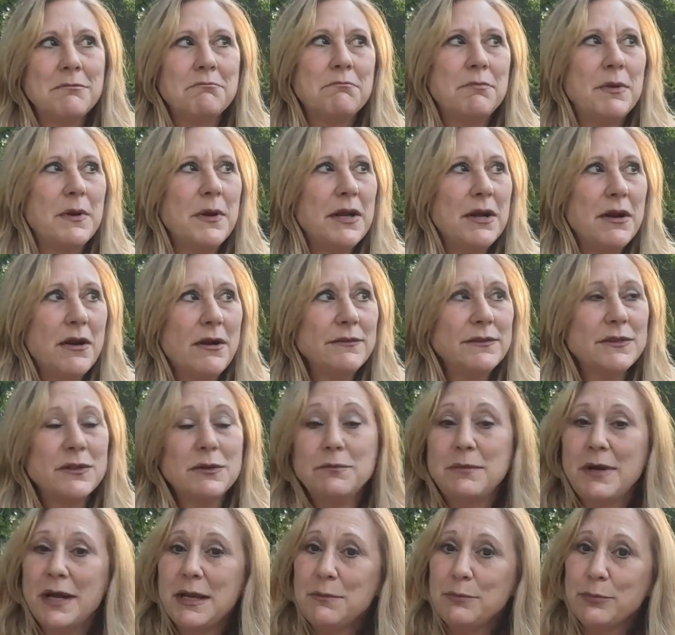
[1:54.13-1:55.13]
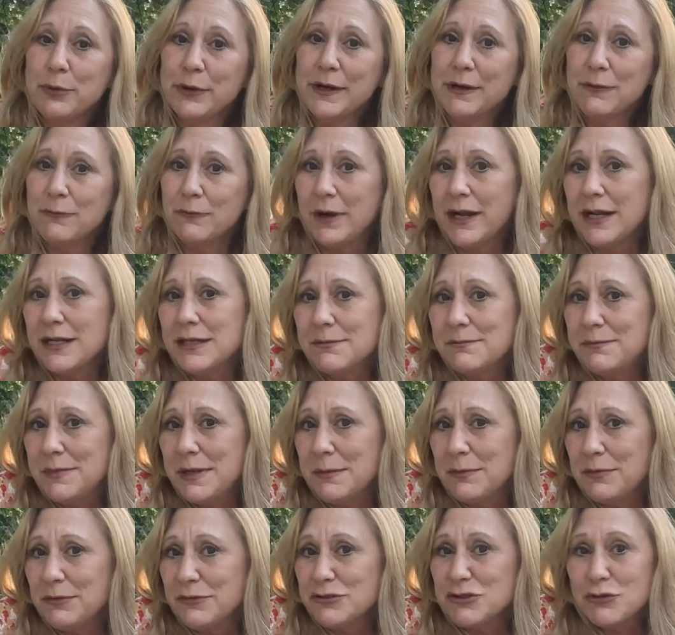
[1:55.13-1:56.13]
but it also might bring random
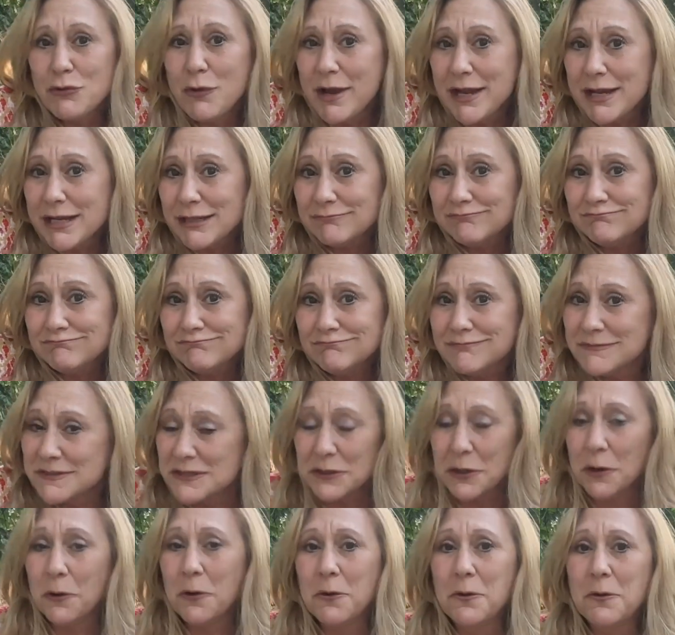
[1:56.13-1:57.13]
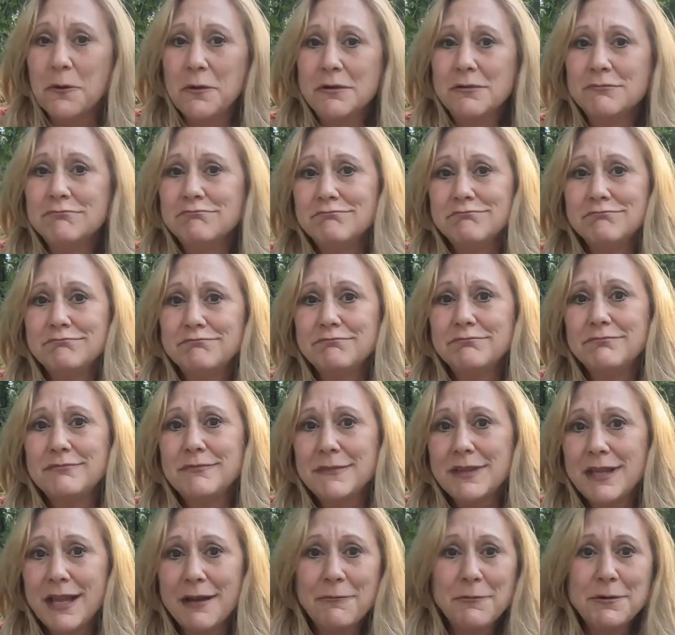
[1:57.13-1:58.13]
people joy. So
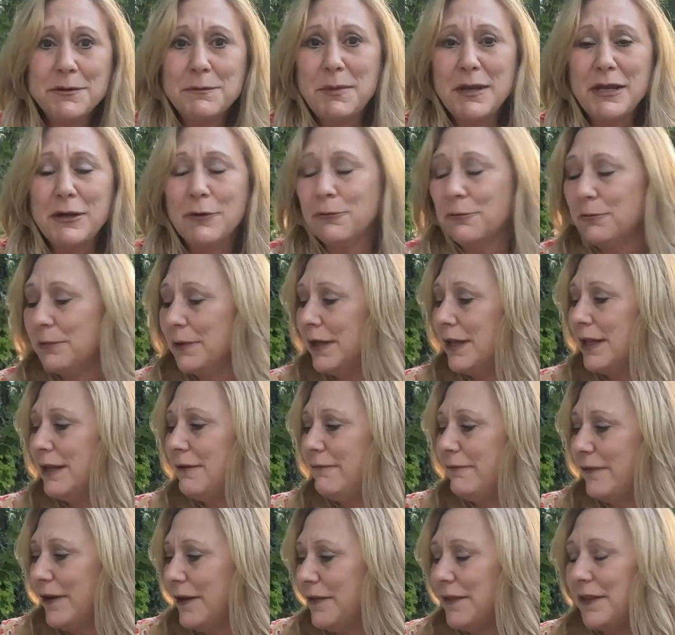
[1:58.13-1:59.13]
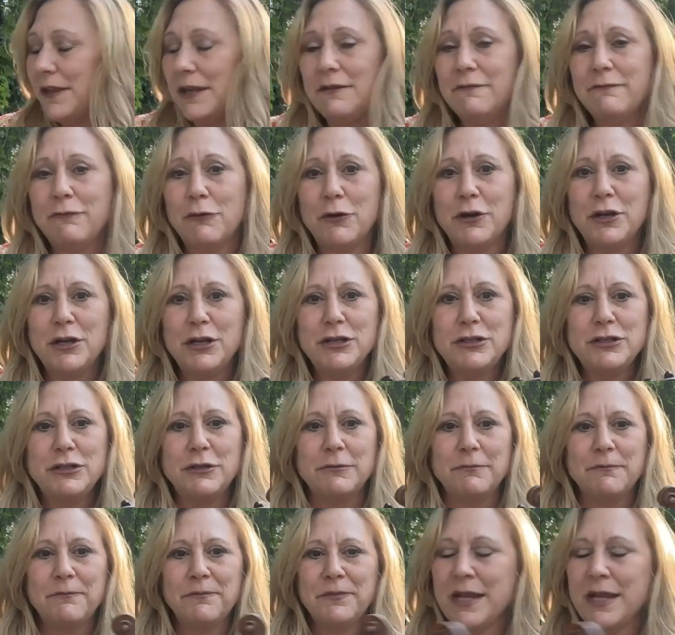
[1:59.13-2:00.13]
that would be a really fun thing for you to
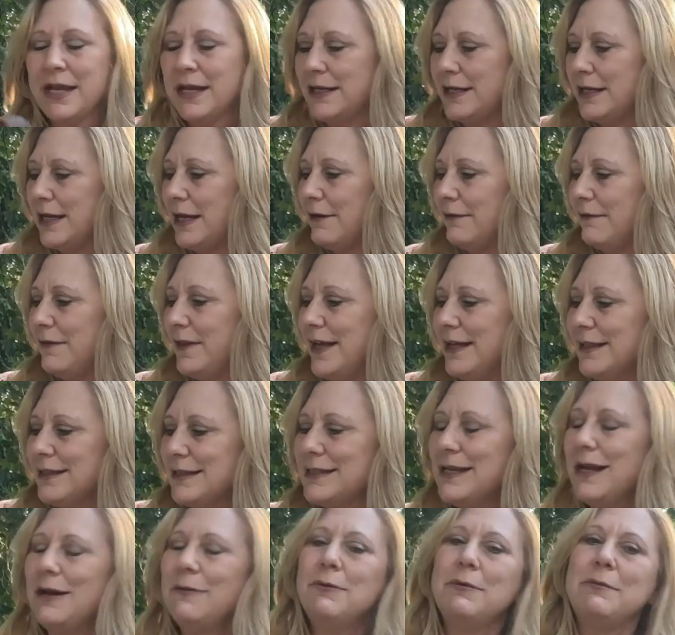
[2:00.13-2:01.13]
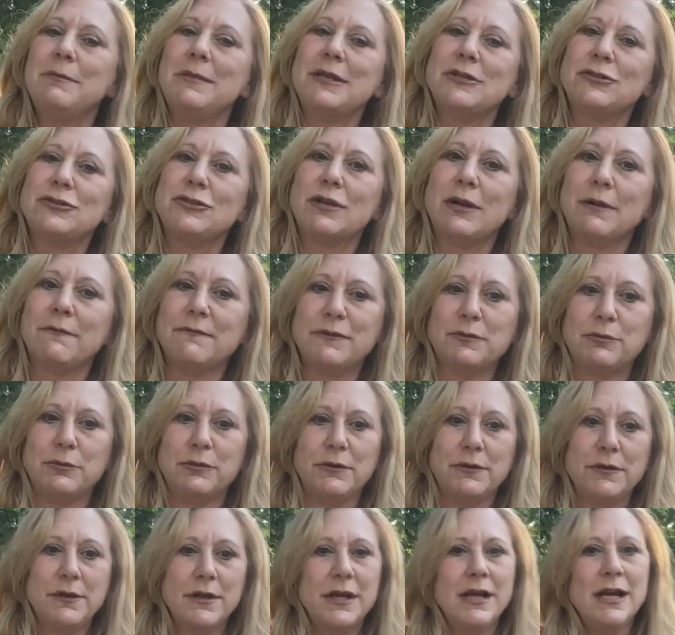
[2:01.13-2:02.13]
do. Now, if that's not what makes you
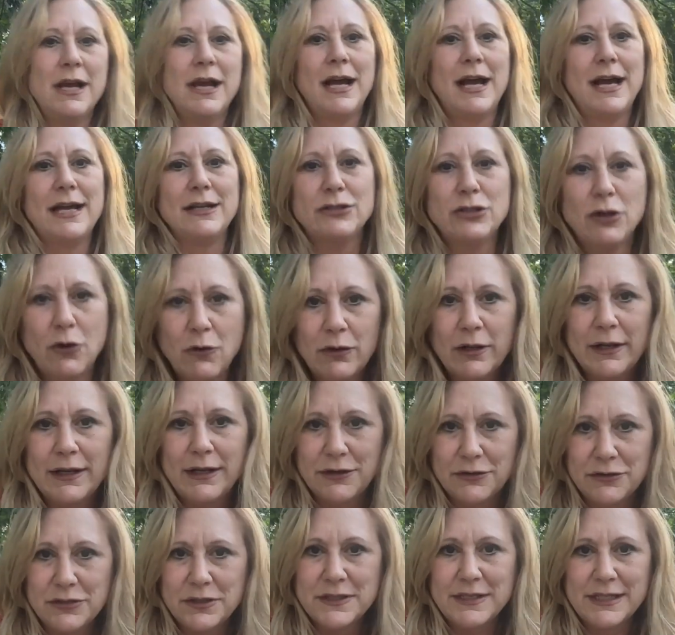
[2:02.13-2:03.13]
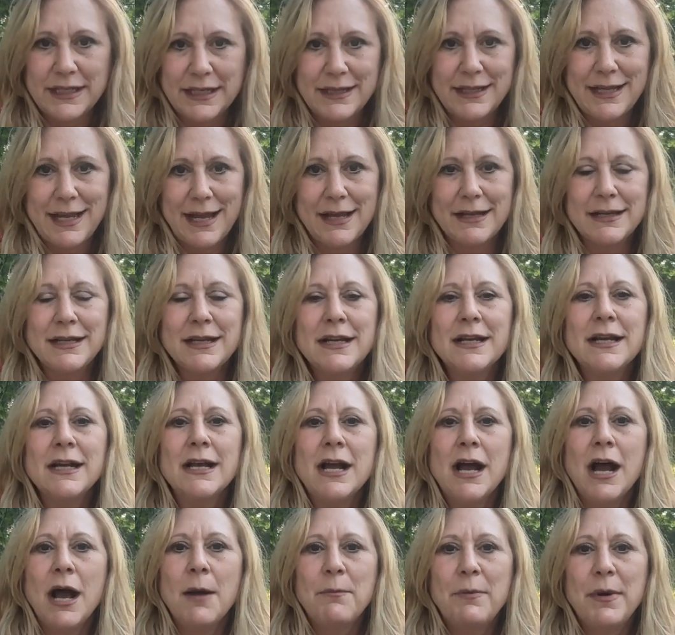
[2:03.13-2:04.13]
comfortable, I totally understand that.
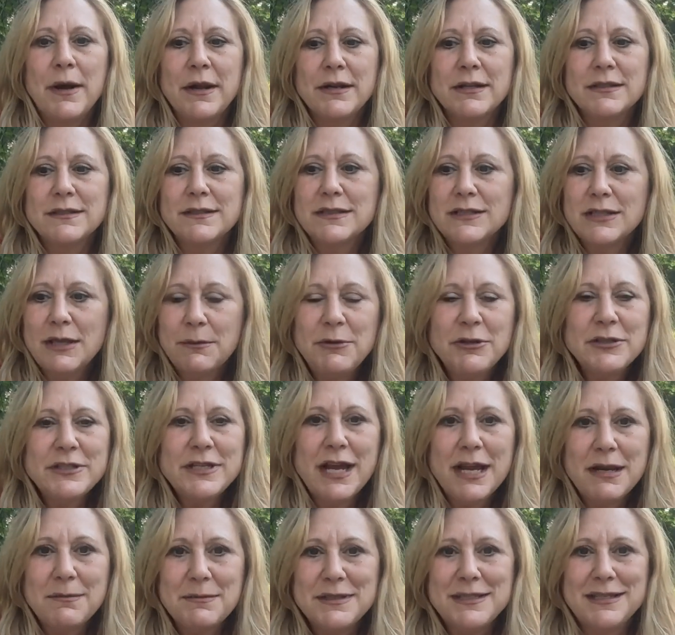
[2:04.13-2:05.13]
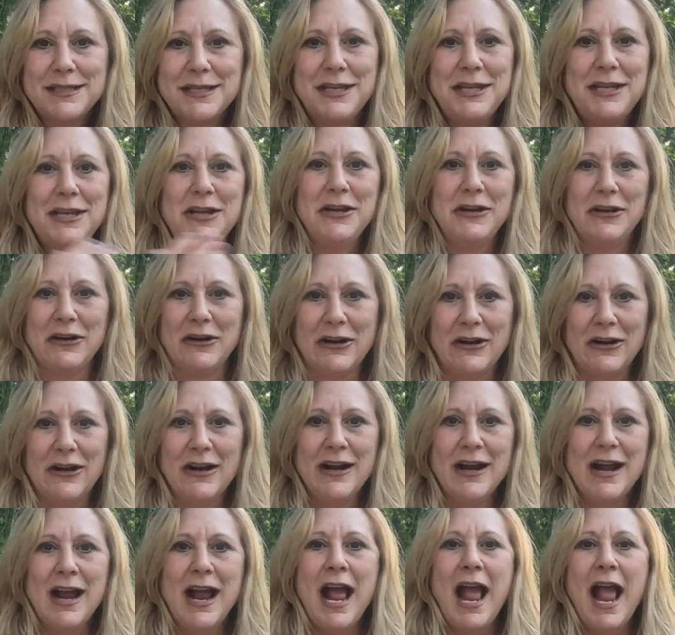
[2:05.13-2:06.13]
But summertime is here,
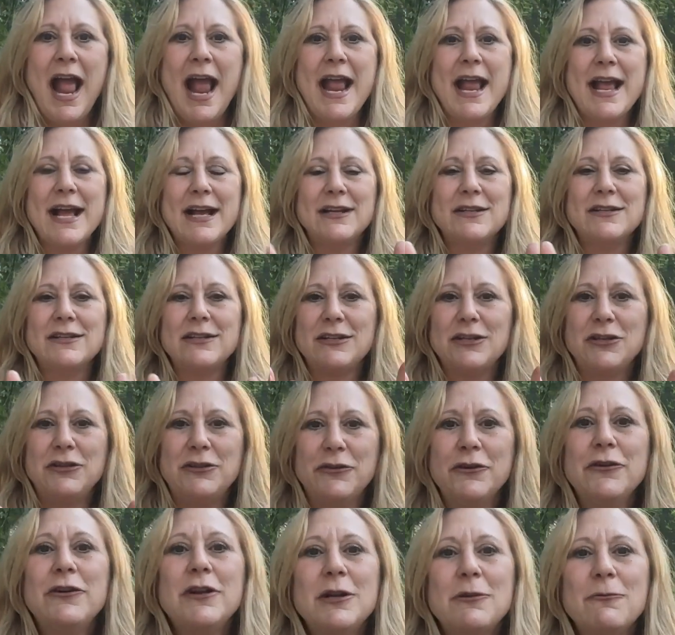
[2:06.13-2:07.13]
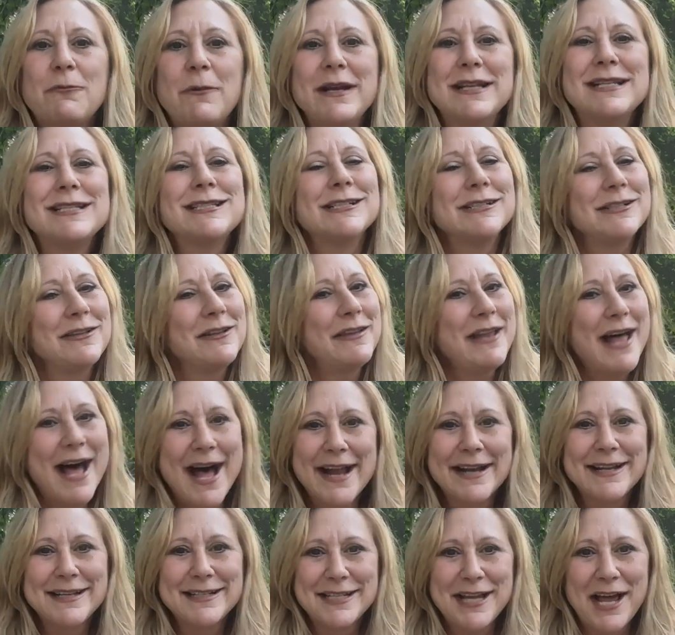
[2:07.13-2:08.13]
and you're gonna waste a
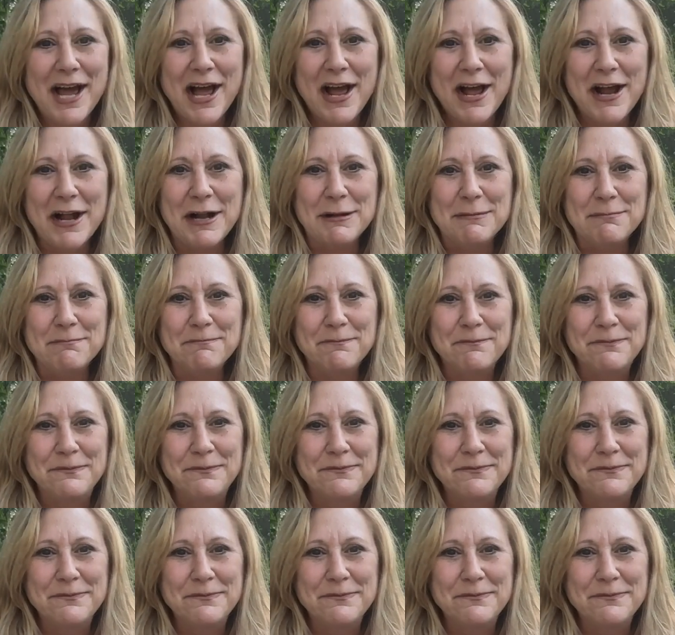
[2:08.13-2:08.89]
lot of time